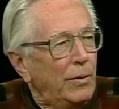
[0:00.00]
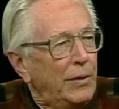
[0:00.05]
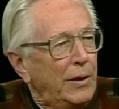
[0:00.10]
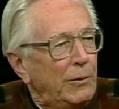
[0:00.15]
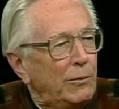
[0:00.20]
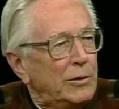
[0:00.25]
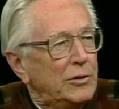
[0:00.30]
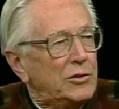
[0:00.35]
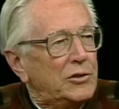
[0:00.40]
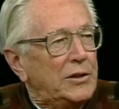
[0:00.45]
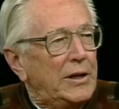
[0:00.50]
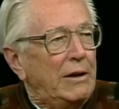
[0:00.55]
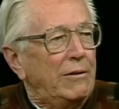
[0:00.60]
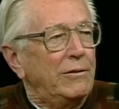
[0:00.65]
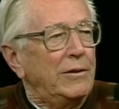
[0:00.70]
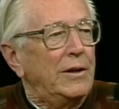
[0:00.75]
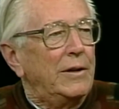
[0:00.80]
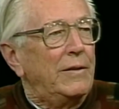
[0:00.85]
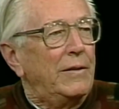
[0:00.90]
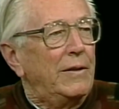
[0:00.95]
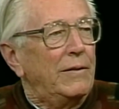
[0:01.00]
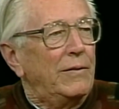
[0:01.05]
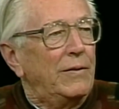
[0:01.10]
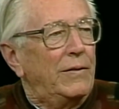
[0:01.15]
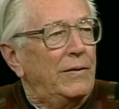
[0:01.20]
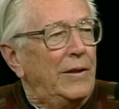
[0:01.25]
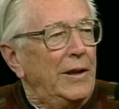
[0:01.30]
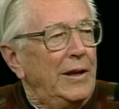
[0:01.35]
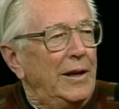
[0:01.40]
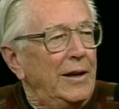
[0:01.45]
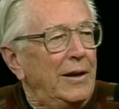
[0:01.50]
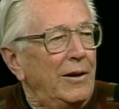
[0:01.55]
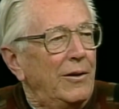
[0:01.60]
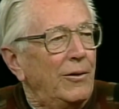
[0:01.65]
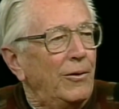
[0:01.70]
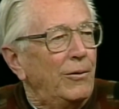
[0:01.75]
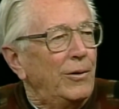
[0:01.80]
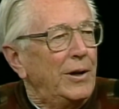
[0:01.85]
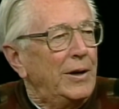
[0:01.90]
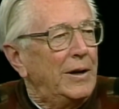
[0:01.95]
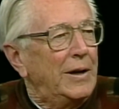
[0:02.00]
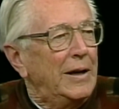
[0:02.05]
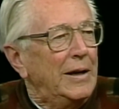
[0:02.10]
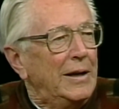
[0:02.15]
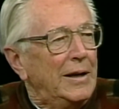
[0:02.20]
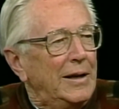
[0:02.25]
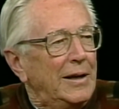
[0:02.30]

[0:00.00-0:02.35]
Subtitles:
Well, they were astounded. They didn't know it.